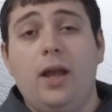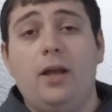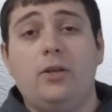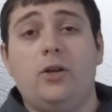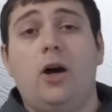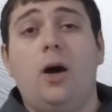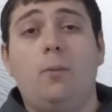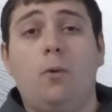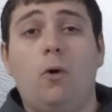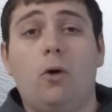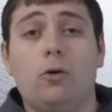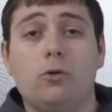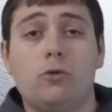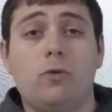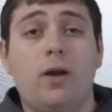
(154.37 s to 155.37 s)
And top
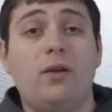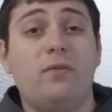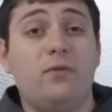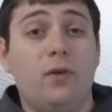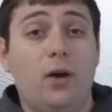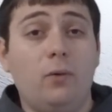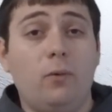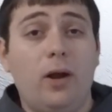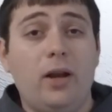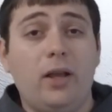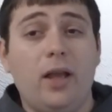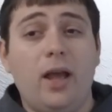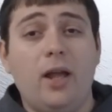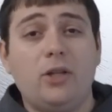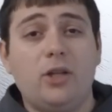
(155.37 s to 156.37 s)
water is a great fun way to
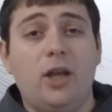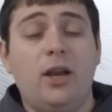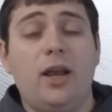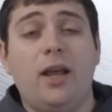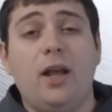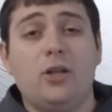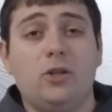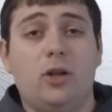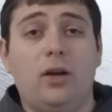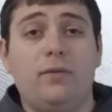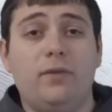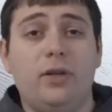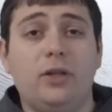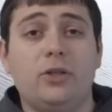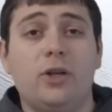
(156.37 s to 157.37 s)
catch, and they catch a lot
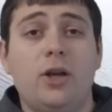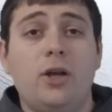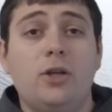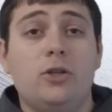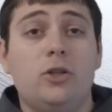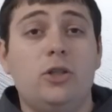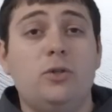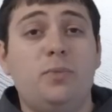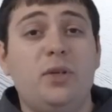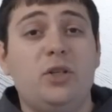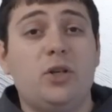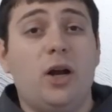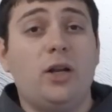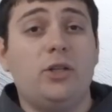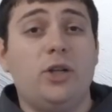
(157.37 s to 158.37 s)
of fish. So this has
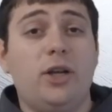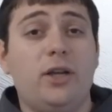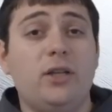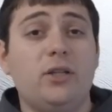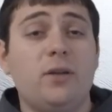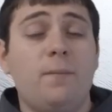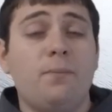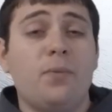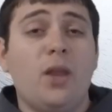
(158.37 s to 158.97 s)
been Johnny Jenkins.